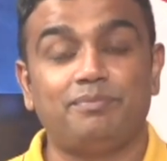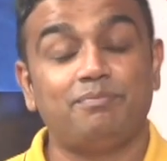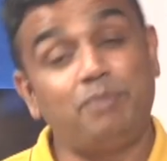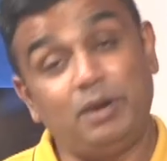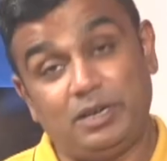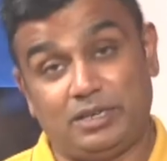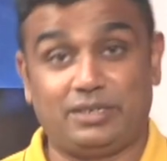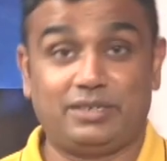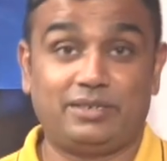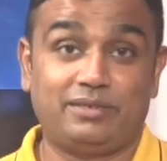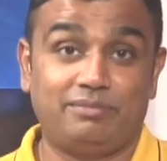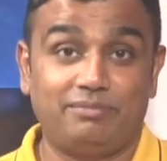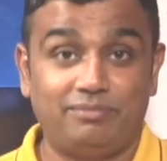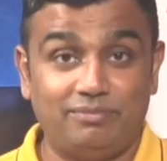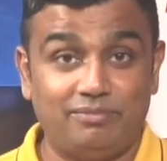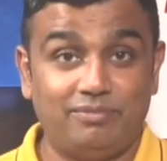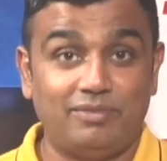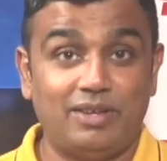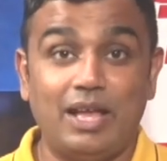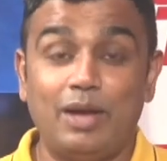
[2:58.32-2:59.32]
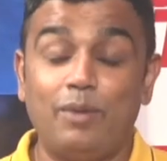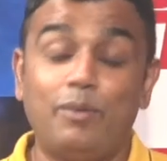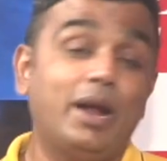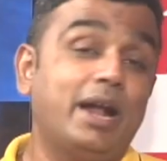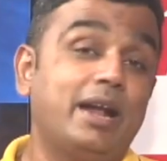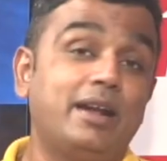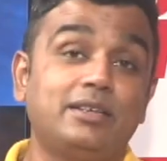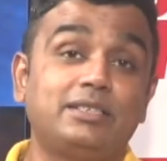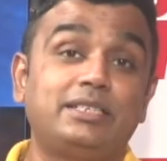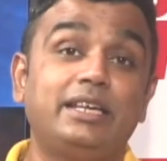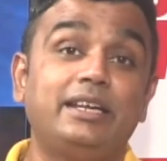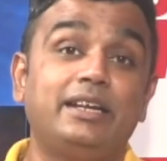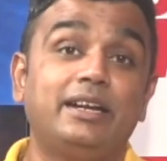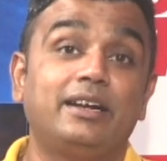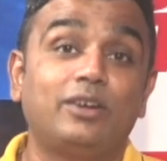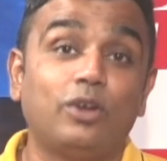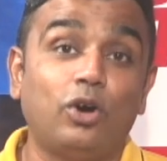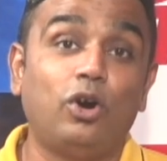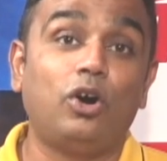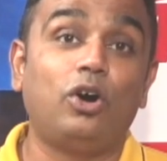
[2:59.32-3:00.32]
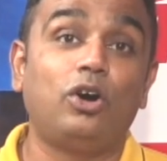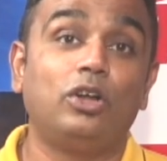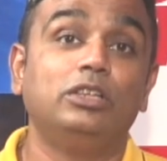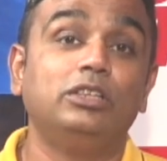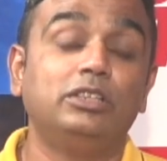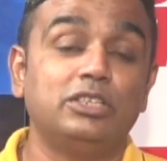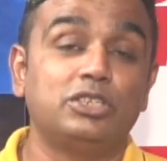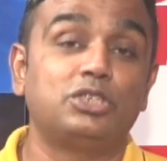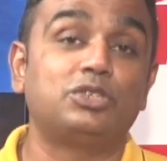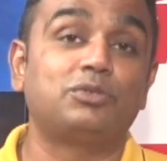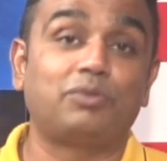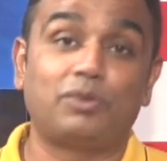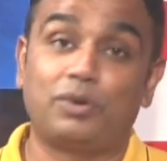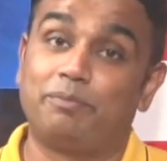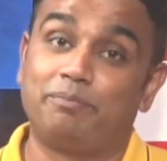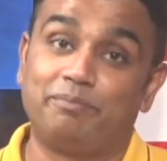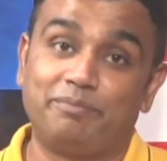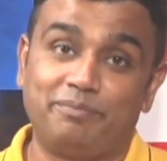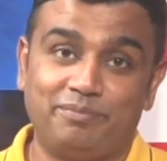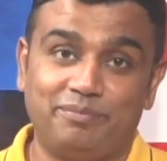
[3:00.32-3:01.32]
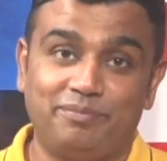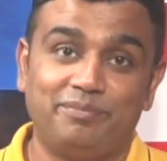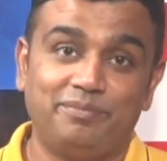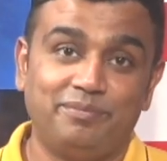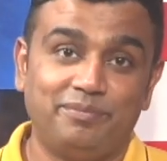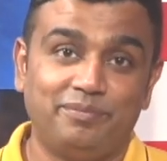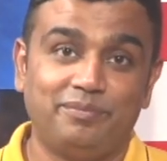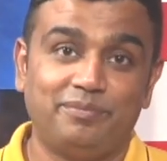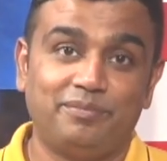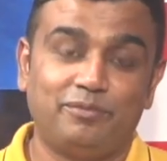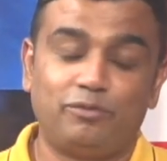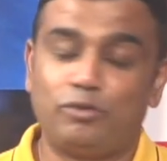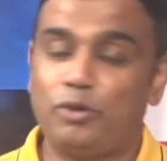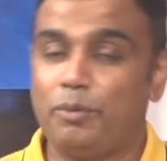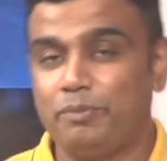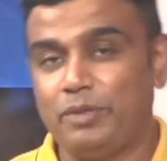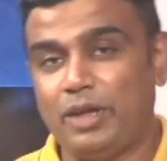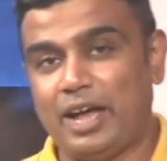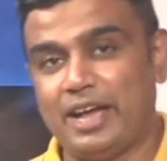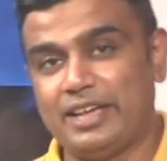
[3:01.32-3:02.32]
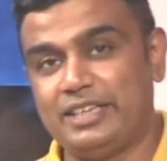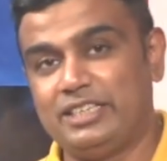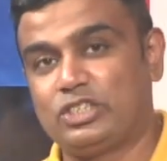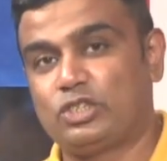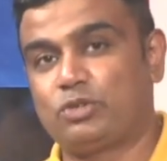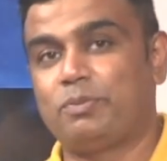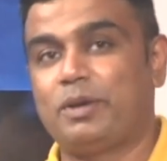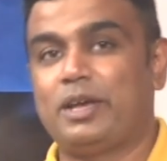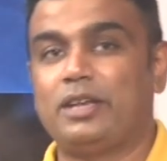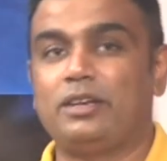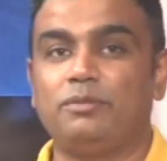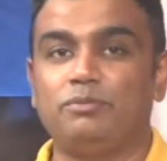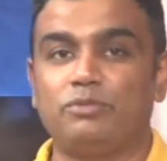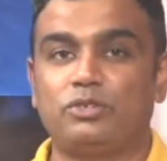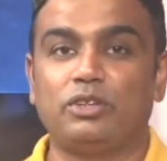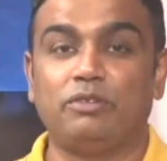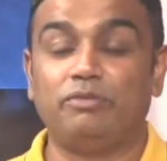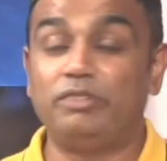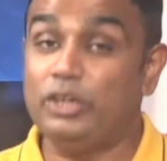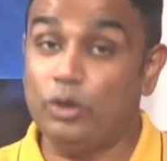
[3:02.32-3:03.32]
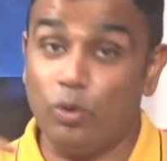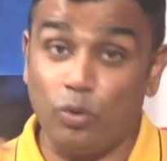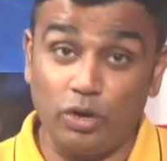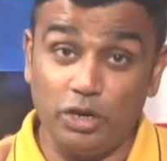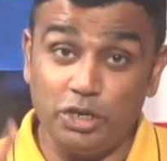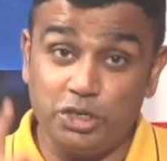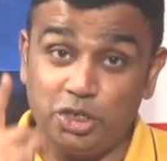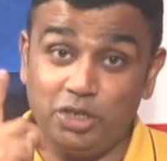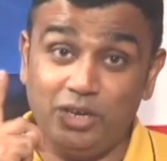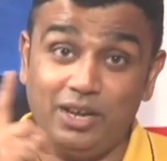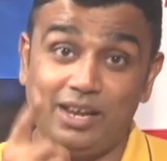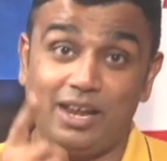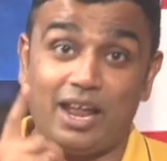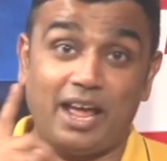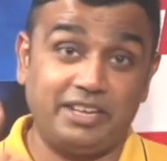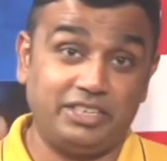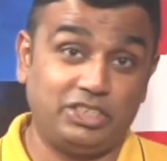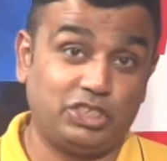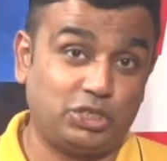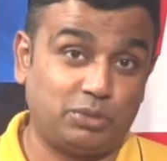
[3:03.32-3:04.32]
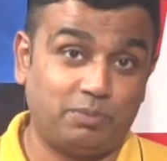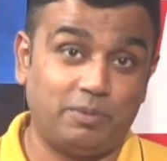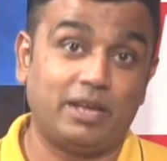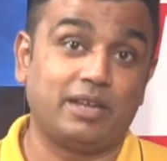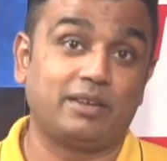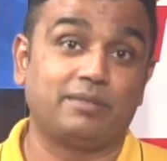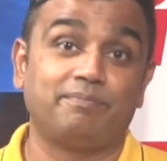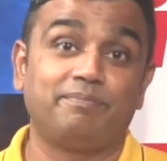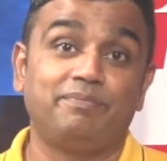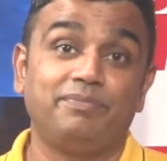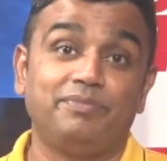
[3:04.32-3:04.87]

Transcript: But where does he get all this from? From the Iceman himself, the original Iceman